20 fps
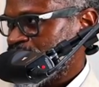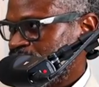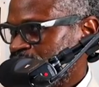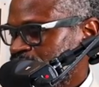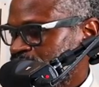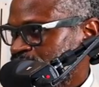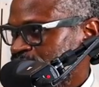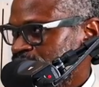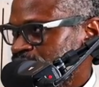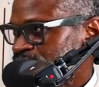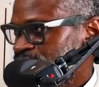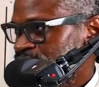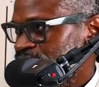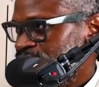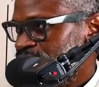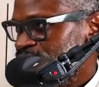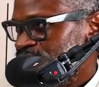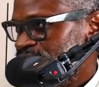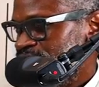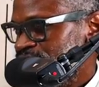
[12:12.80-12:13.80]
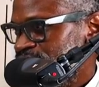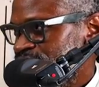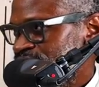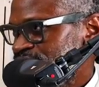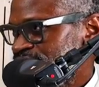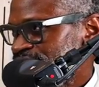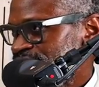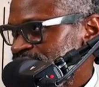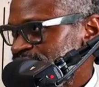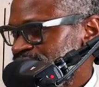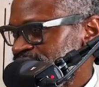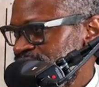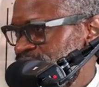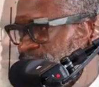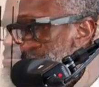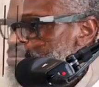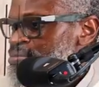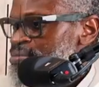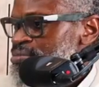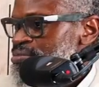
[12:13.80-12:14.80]

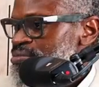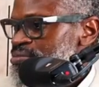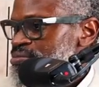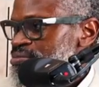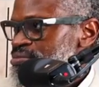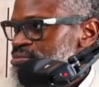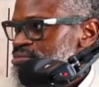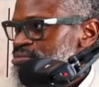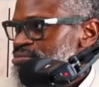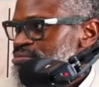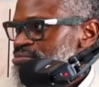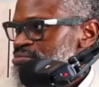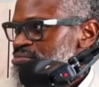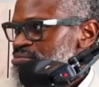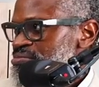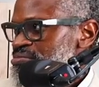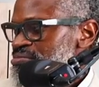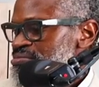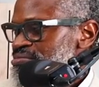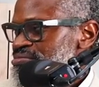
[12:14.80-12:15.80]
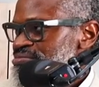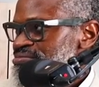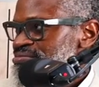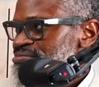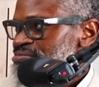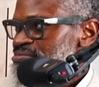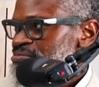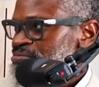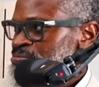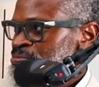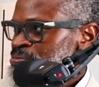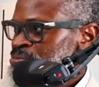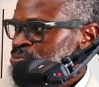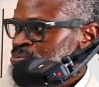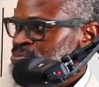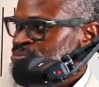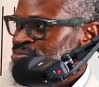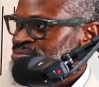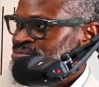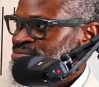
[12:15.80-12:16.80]

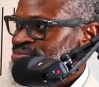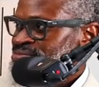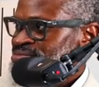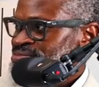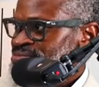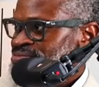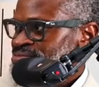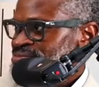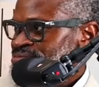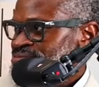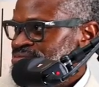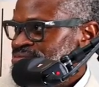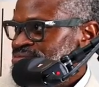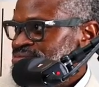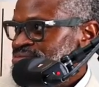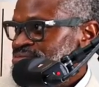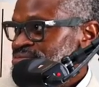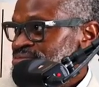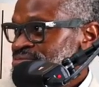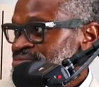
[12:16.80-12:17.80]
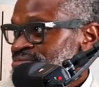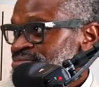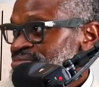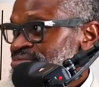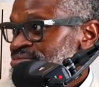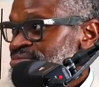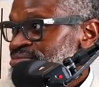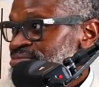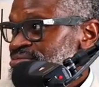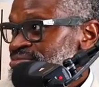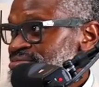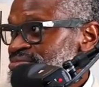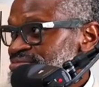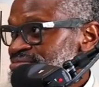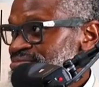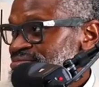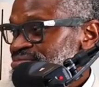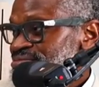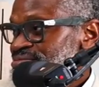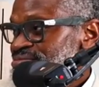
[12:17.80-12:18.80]

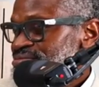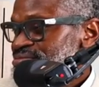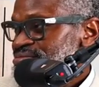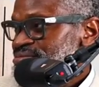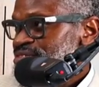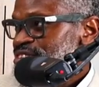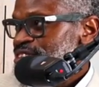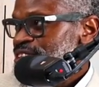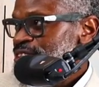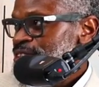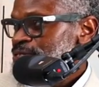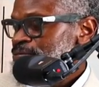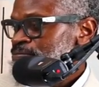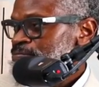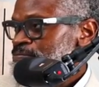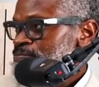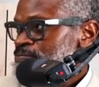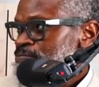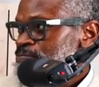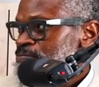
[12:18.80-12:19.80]
(silent)